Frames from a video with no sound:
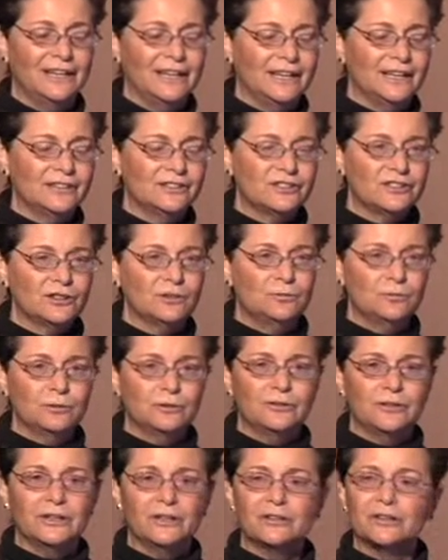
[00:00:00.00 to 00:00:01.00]
And so
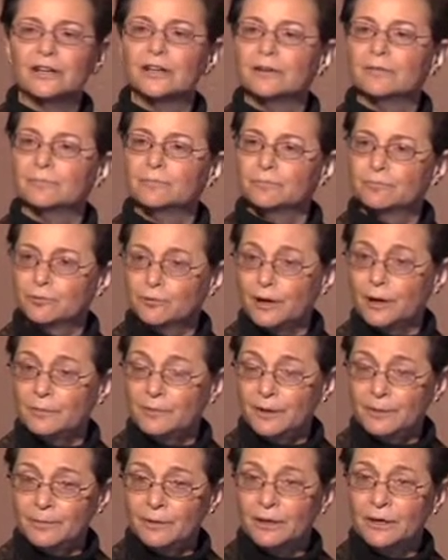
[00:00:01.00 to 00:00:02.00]
we're there to prop
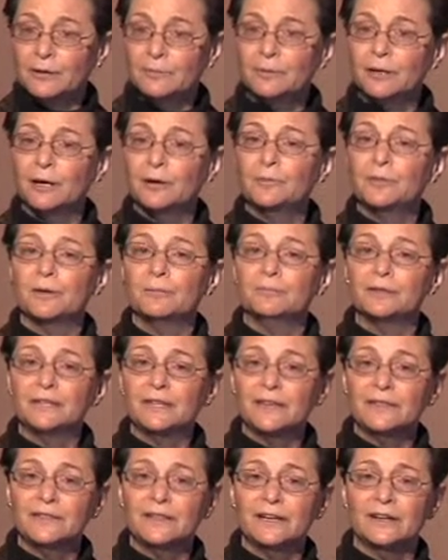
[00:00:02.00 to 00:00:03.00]
them up, help them
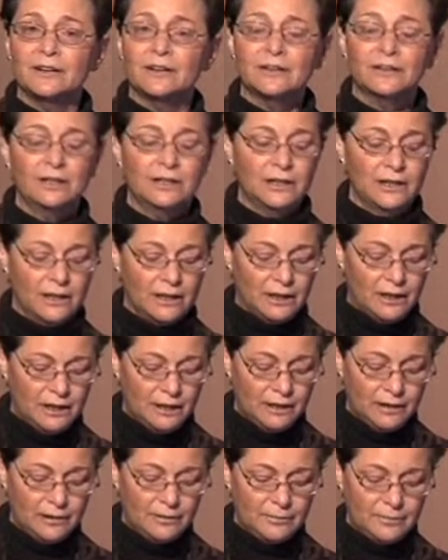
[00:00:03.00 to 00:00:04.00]
get there,
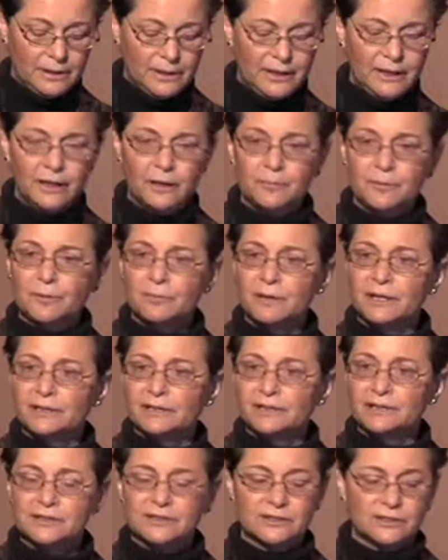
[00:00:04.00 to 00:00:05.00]
and help them make
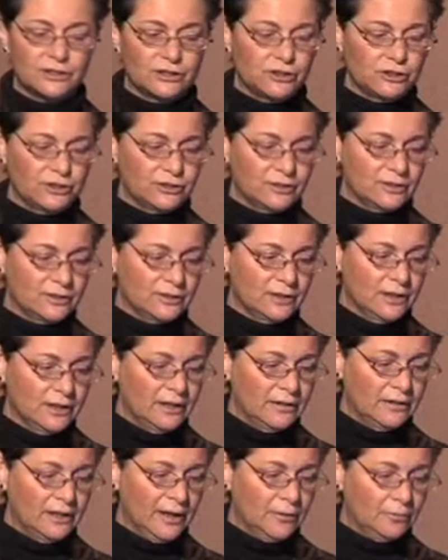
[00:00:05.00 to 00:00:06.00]
the decisions
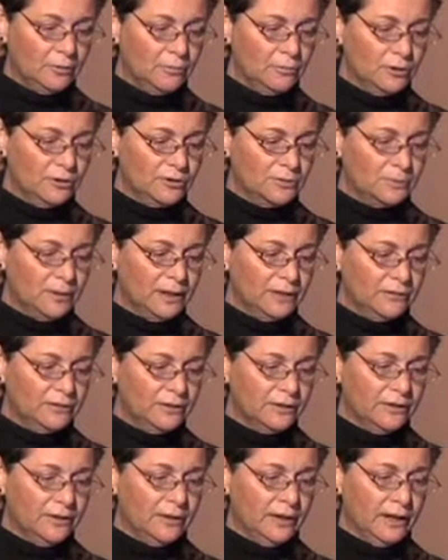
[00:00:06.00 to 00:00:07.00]
that will most
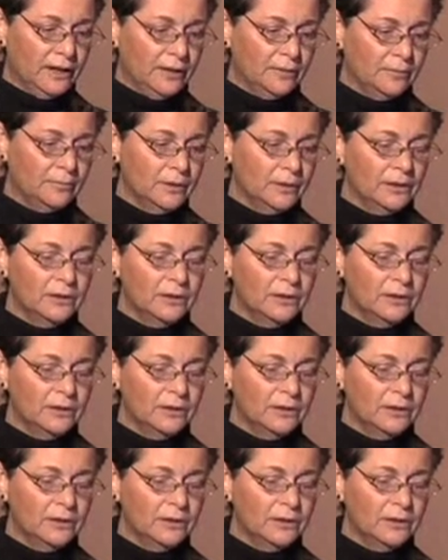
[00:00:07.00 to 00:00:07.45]
benefit them.